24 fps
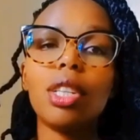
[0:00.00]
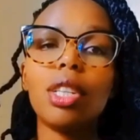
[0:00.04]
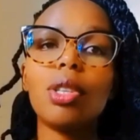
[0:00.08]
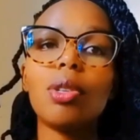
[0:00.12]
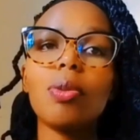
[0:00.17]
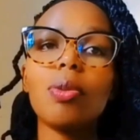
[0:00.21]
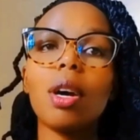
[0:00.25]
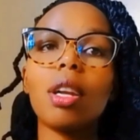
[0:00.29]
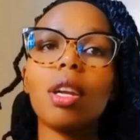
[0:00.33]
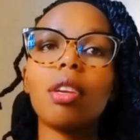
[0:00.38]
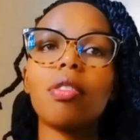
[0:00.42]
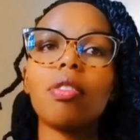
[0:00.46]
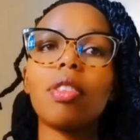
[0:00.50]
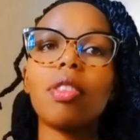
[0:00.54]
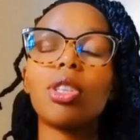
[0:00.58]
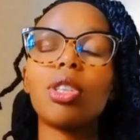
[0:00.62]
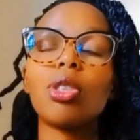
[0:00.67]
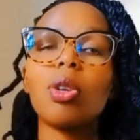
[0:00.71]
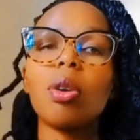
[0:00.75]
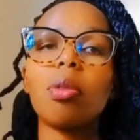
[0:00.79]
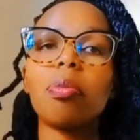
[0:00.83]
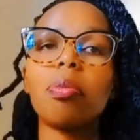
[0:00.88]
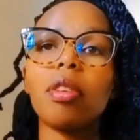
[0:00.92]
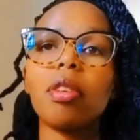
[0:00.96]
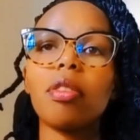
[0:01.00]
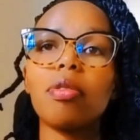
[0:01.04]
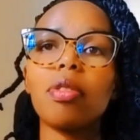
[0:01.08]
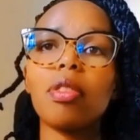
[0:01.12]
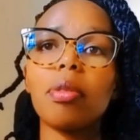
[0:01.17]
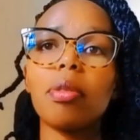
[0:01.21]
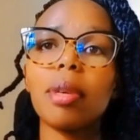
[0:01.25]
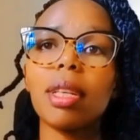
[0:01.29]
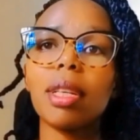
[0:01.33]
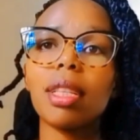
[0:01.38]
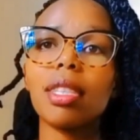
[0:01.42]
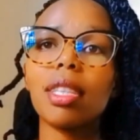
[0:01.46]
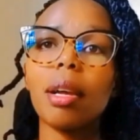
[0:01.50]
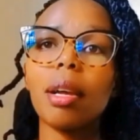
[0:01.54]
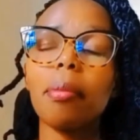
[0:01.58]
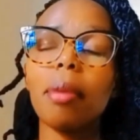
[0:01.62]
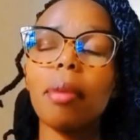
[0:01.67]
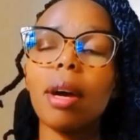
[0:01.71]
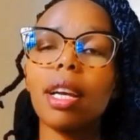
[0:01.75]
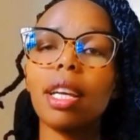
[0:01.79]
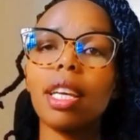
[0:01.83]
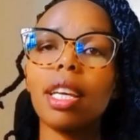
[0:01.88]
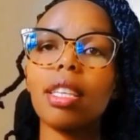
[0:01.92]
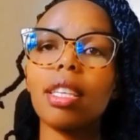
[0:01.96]
into one of the top performers
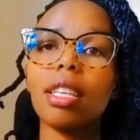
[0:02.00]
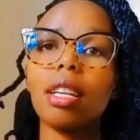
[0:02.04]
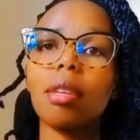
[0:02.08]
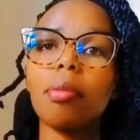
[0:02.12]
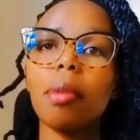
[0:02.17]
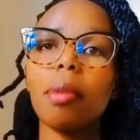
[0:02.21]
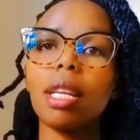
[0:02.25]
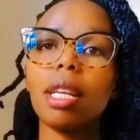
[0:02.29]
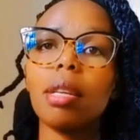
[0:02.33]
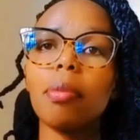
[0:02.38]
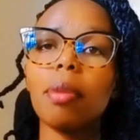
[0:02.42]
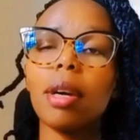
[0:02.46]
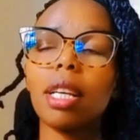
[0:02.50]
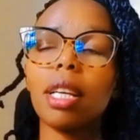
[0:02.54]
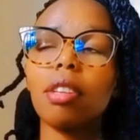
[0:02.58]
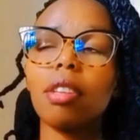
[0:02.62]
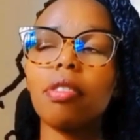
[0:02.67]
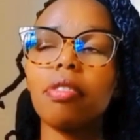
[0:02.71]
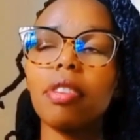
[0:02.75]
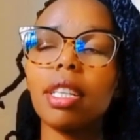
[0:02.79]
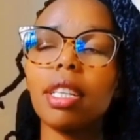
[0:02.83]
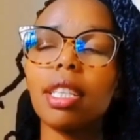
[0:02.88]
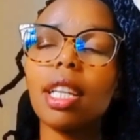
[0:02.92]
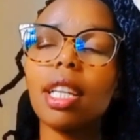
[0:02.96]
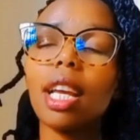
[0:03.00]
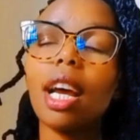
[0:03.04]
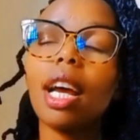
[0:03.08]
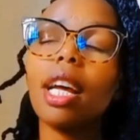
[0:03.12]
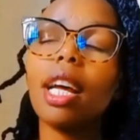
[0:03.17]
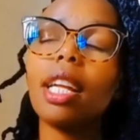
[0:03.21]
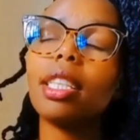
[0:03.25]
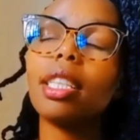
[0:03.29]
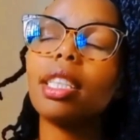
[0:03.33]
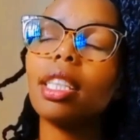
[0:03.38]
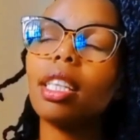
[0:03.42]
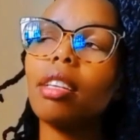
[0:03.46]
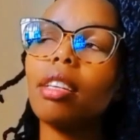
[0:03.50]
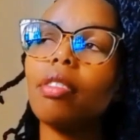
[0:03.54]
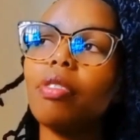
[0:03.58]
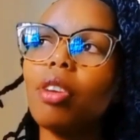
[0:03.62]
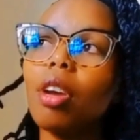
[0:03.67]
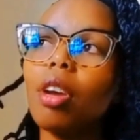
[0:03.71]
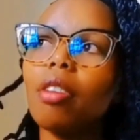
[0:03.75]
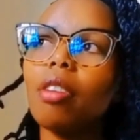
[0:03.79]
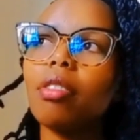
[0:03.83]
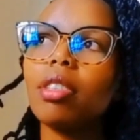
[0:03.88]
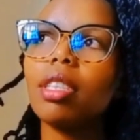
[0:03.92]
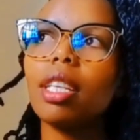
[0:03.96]
among Kenyan money market fund. And if
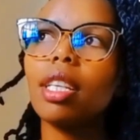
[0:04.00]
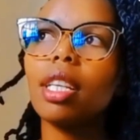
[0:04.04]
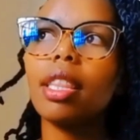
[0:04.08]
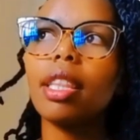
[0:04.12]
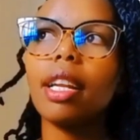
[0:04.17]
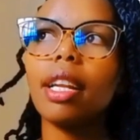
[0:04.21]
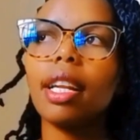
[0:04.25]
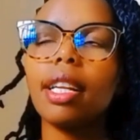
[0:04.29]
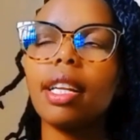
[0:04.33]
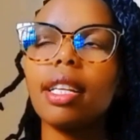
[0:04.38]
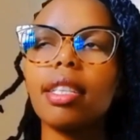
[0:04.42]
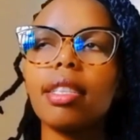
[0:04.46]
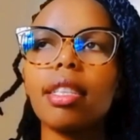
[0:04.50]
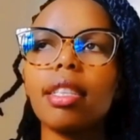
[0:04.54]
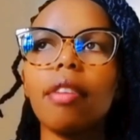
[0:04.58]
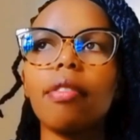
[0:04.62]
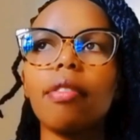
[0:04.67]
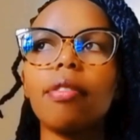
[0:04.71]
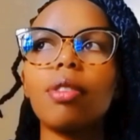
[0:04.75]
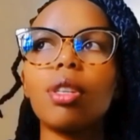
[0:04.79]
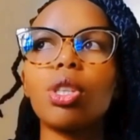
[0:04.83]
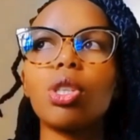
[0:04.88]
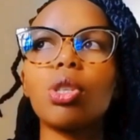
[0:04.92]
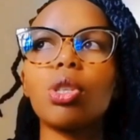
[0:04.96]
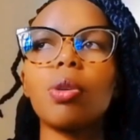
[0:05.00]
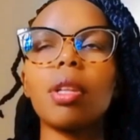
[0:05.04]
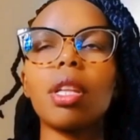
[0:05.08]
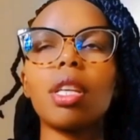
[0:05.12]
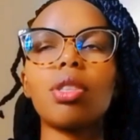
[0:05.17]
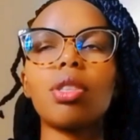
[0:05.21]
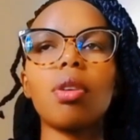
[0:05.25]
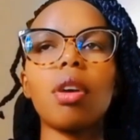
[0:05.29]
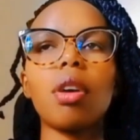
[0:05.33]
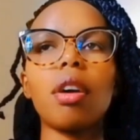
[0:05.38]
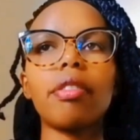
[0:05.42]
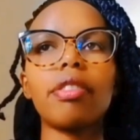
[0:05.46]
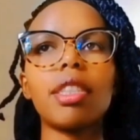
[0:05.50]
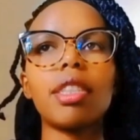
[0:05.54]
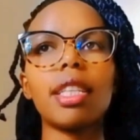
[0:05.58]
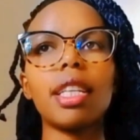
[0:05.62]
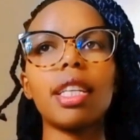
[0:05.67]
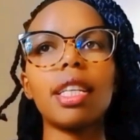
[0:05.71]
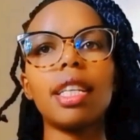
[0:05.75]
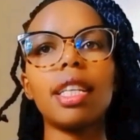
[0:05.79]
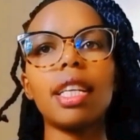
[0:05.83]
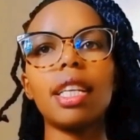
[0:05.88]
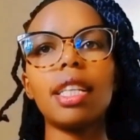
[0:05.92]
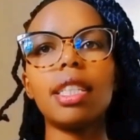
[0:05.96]
you have seen the list, I'm very sure that you have
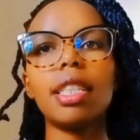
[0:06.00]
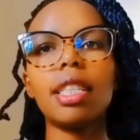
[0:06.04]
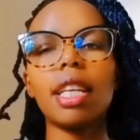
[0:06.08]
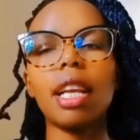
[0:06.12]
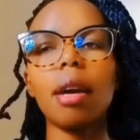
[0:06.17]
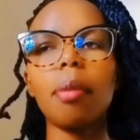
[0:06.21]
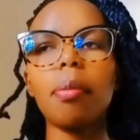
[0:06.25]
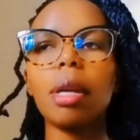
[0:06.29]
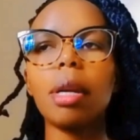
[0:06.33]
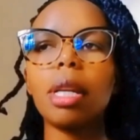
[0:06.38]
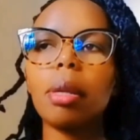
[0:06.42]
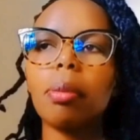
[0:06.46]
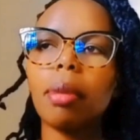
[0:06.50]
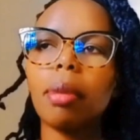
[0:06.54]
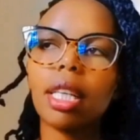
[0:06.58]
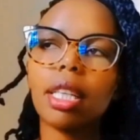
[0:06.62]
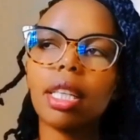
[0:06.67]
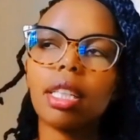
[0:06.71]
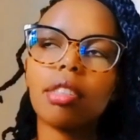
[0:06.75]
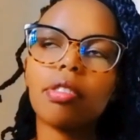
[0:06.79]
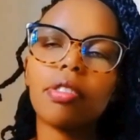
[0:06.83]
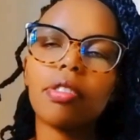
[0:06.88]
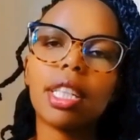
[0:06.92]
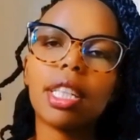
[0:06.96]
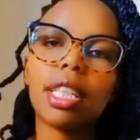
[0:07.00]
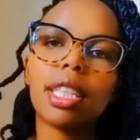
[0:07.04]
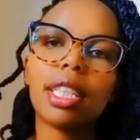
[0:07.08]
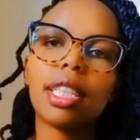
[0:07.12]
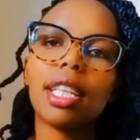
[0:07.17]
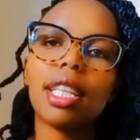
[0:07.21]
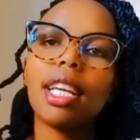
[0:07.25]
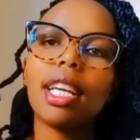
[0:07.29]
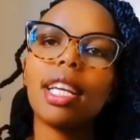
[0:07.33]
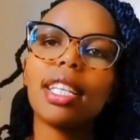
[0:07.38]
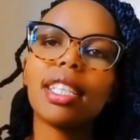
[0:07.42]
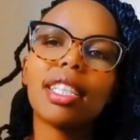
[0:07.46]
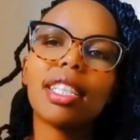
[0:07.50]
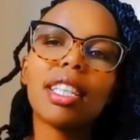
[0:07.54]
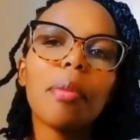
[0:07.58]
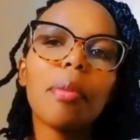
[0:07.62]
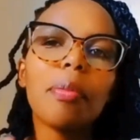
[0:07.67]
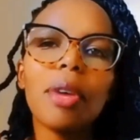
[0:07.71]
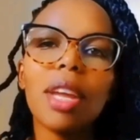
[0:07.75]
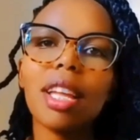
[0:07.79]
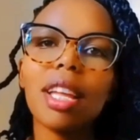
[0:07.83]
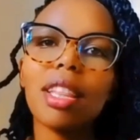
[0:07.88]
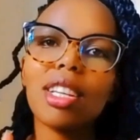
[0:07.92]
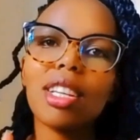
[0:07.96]
seen Etica Money Market Fund
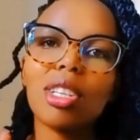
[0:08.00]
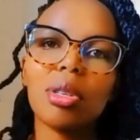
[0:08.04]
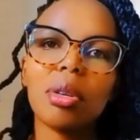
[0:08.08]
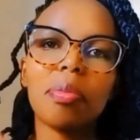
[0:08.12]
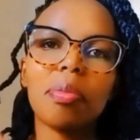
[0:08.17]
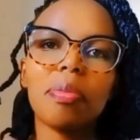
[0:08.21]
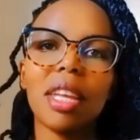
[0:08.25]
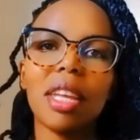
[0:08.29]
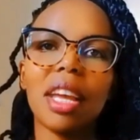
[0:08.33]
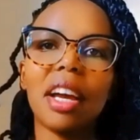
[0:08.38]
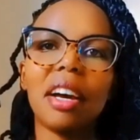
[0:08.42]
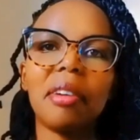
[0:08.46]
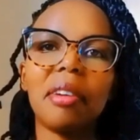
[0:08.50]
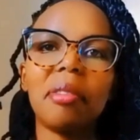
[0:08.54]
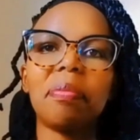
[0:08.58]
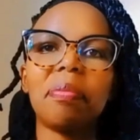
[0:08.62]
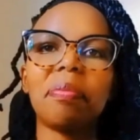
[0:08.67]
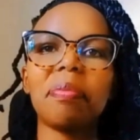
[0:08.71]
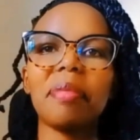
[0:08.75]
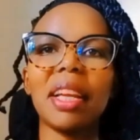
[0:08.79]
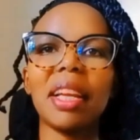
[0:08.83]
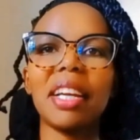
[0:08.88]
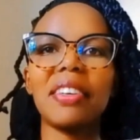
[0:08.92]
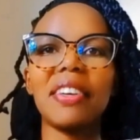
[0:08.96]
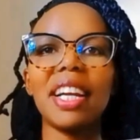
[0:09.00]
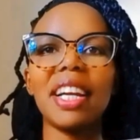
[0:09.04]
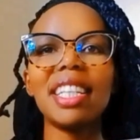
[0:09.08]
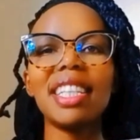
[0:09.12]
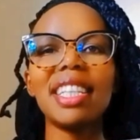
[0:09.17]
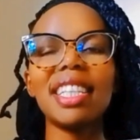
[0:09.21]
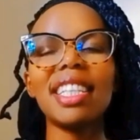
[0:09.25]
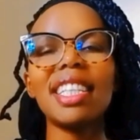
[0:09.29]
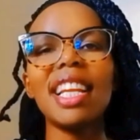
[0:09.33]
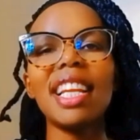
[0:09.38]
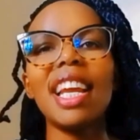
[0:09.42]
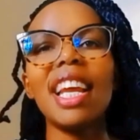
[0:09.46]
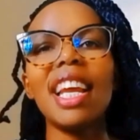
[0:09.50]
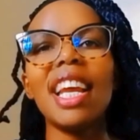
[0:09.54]
somewhere at the top there. Right?